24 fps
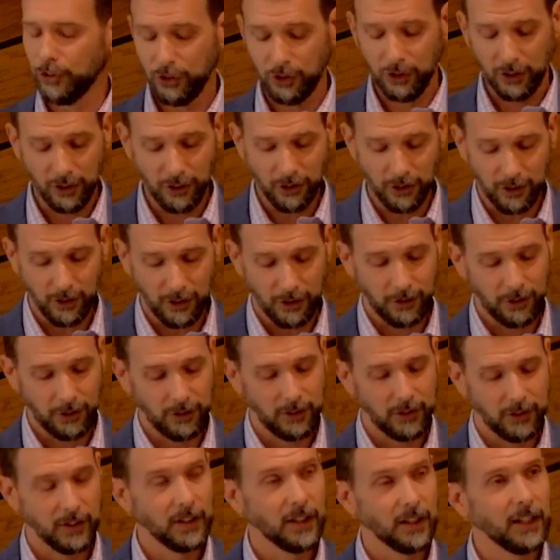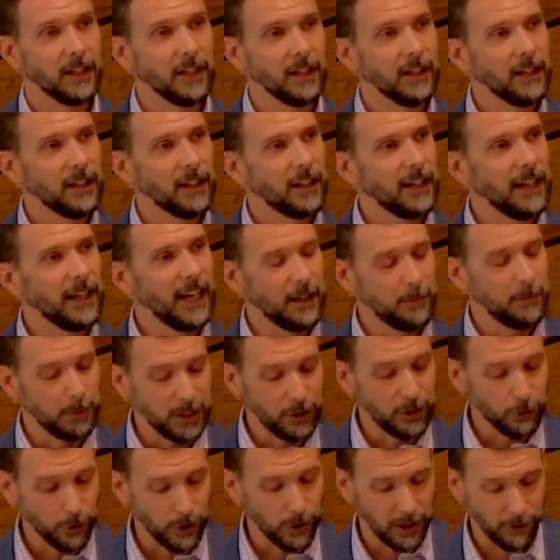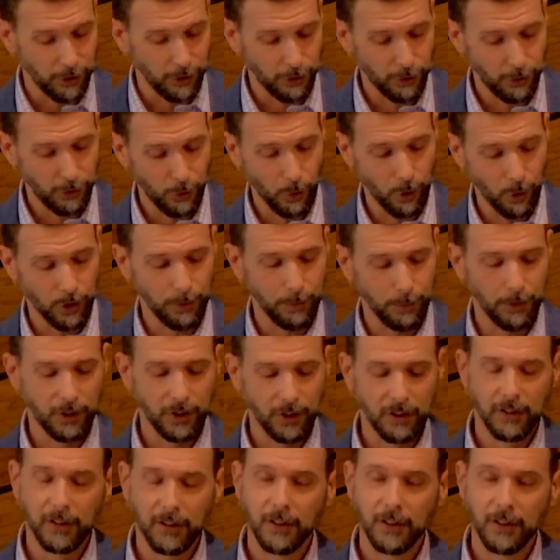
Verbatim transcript: Jesus and be transformed.